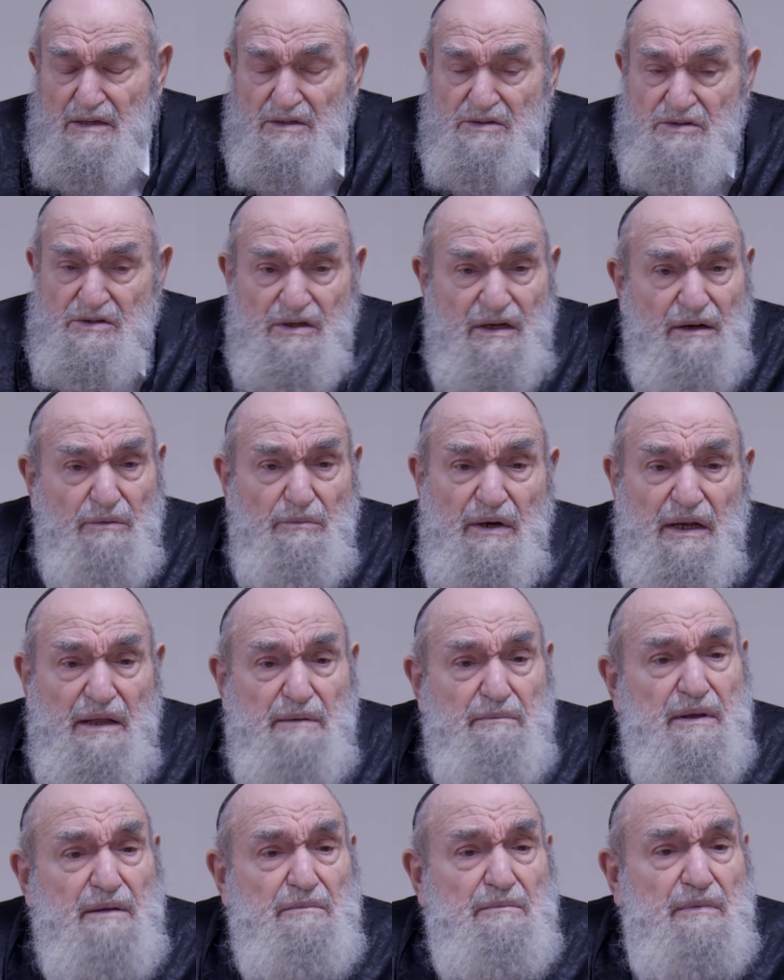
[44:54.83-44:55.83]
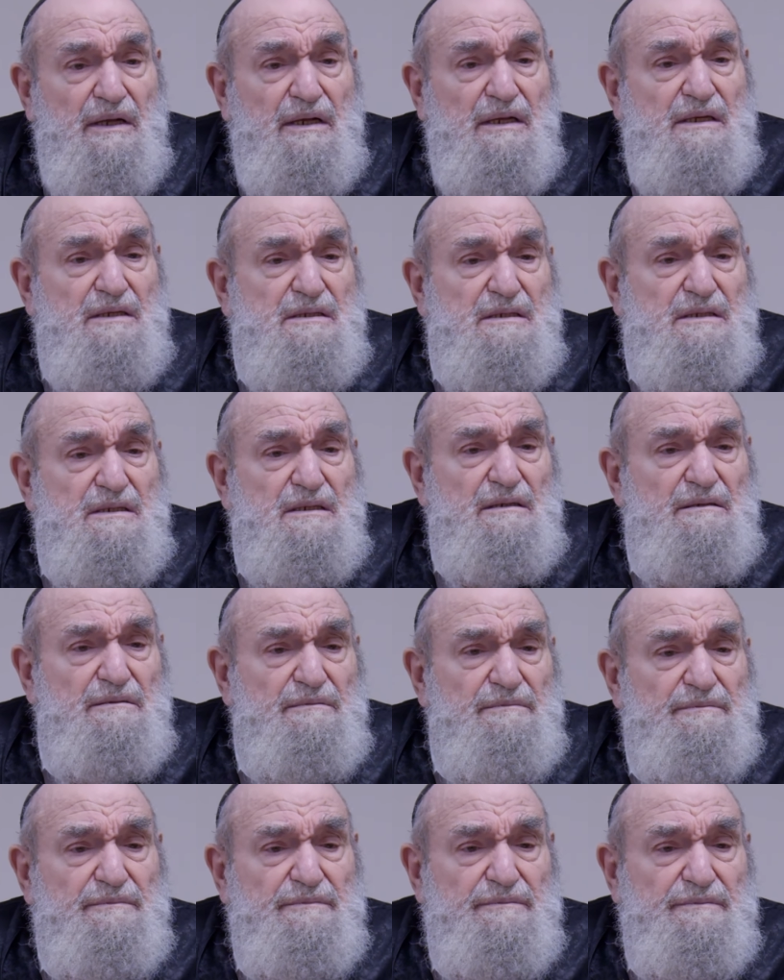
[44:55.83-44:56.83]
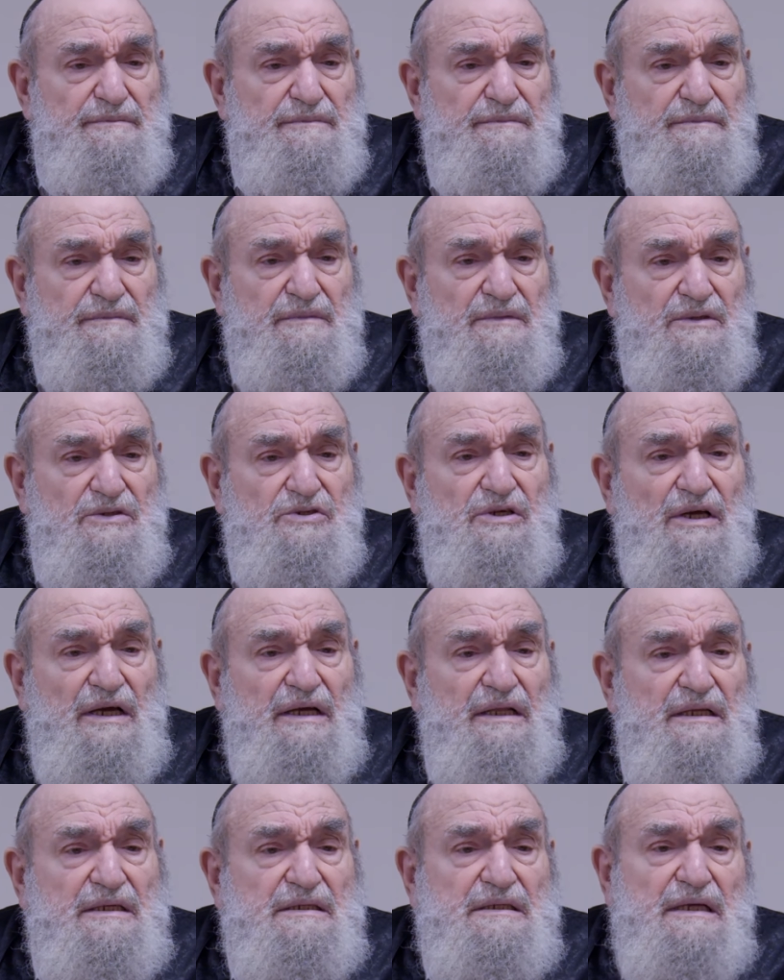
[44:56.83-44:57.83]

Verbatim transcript: So then what do you mean by this? Shadows,